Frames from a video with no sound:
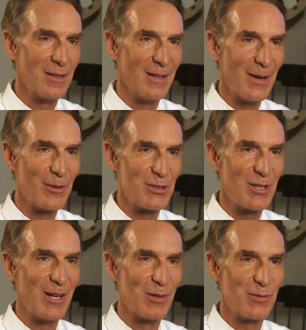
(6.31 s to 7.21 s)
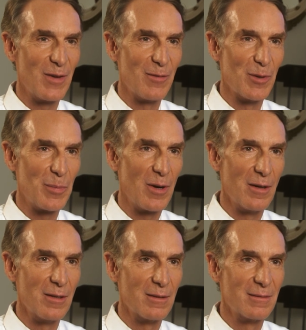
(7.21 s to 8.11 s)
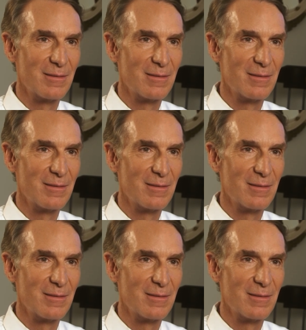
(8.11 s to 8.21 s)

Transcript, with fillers: to never say your favorite partner